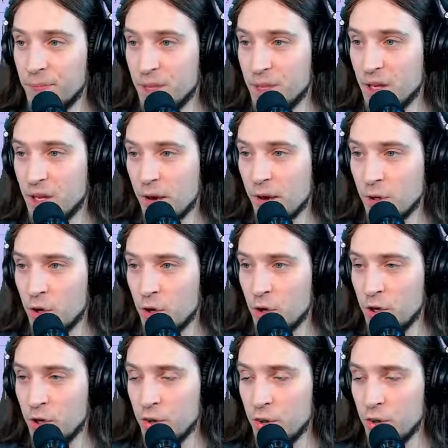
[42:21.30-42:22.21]
I'm not
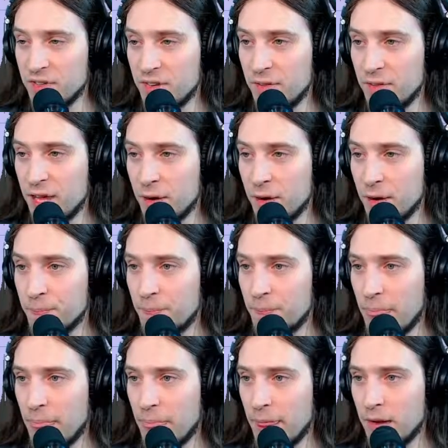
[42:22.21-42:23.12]
going to use it then.
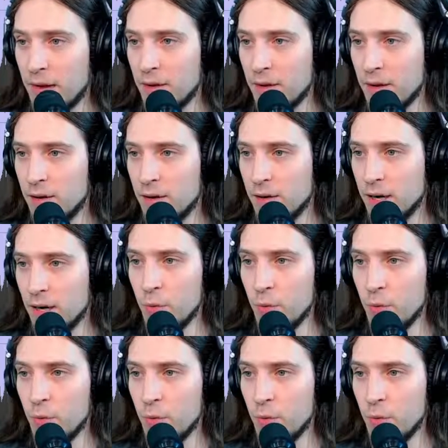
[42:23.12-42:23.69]
Oh,